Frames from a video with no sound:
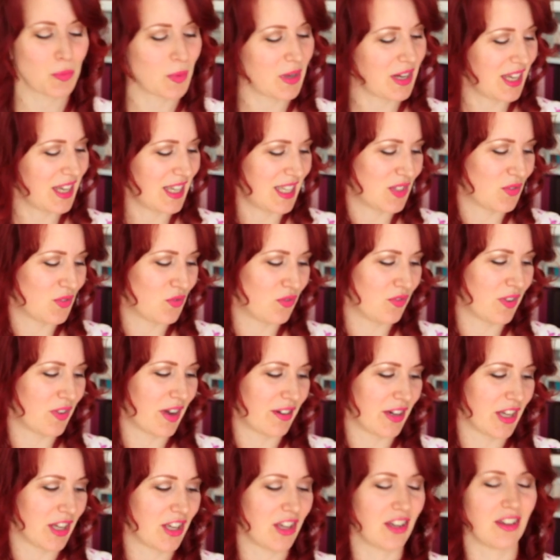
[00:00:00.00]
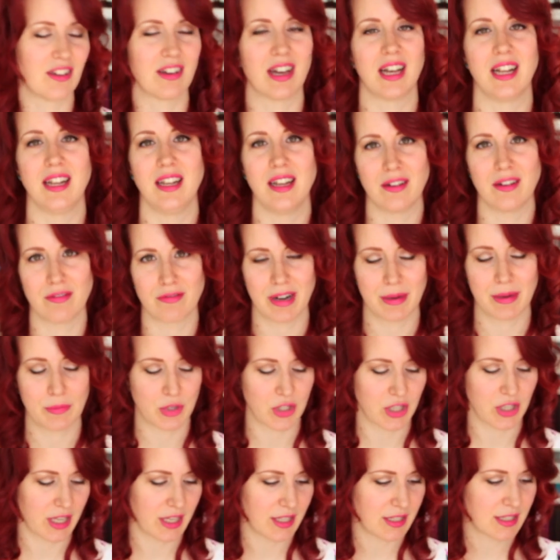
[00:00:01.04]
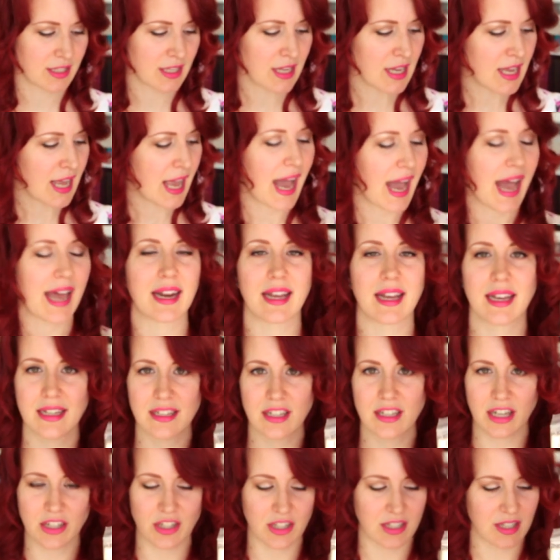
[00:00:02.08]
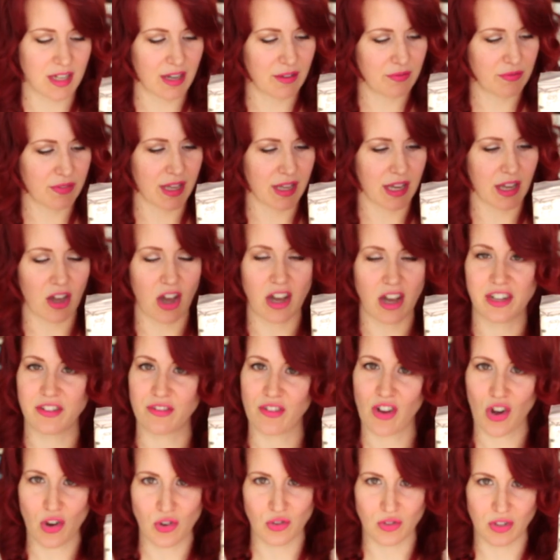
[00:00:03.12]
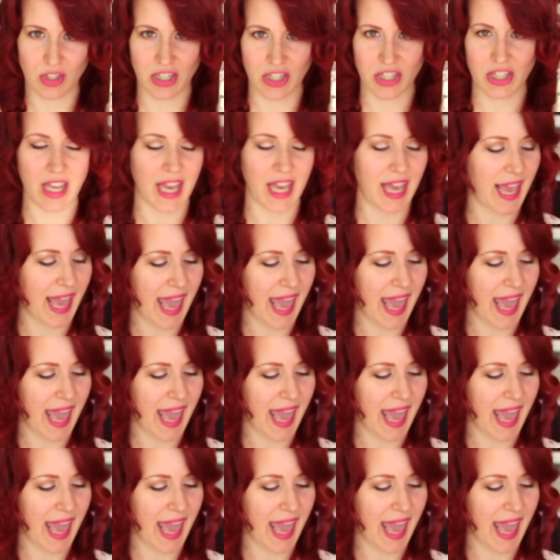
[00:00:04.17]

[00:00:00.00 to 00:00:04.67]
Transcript: but it is very cute. I love wrap shirts, and I just love that kind of whole look.